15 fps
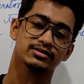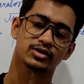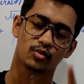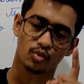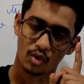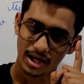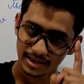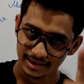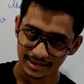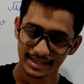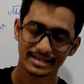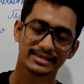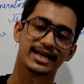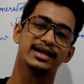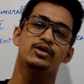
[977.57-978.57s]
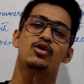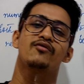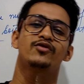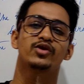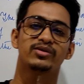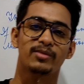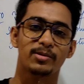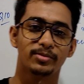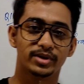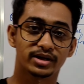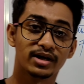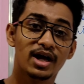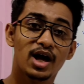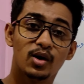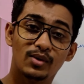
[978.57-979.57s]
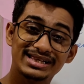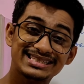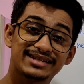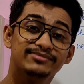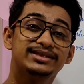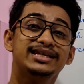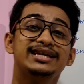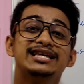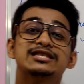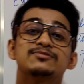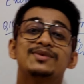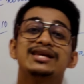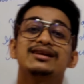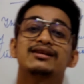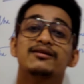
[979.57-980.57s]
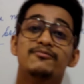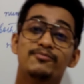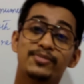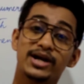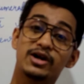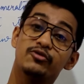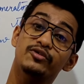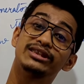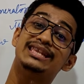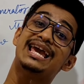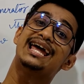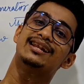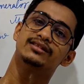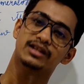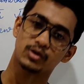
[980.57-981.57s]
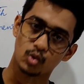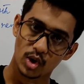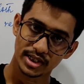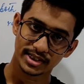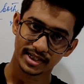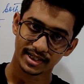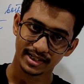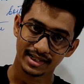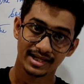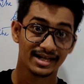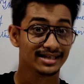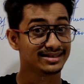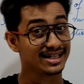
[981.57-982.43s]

So one thing that you have to remember, when something is being compared with another quantity,